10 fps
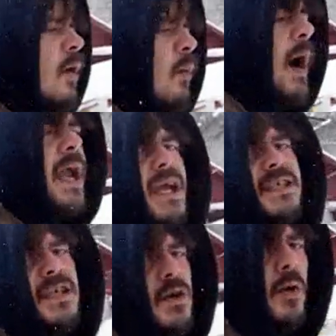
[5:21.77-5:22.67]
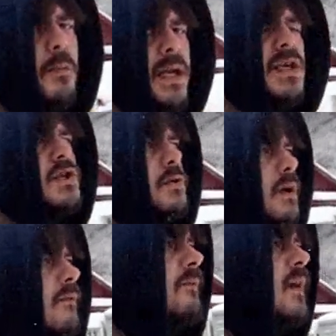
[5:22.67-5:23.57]
why isn't your ministry
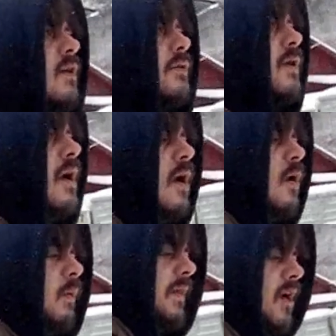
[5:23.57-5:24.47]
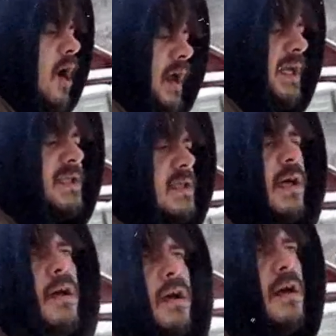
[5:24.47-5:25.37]
filled with honest,
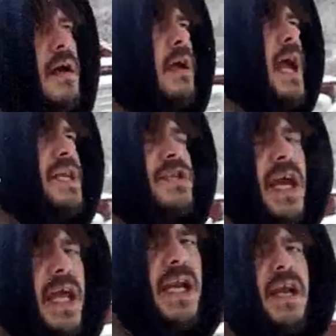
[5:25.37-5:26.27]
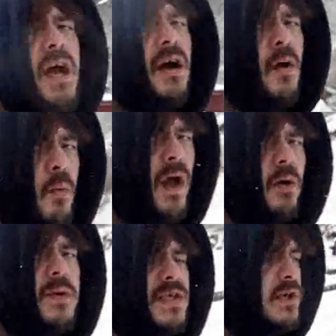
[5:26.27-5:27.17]
educated,
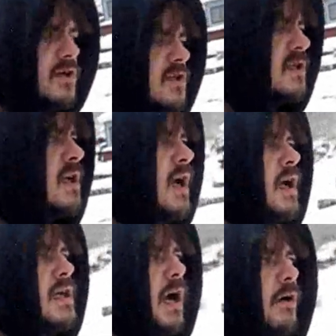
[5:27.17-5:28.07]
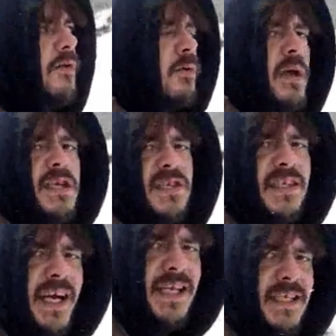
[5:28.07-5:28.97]
well researched young Earth creation
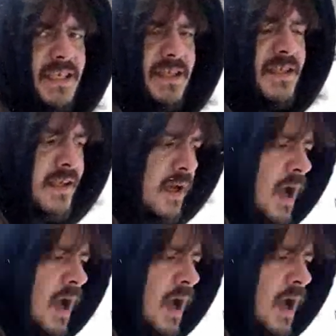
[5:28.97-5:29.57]
scientists?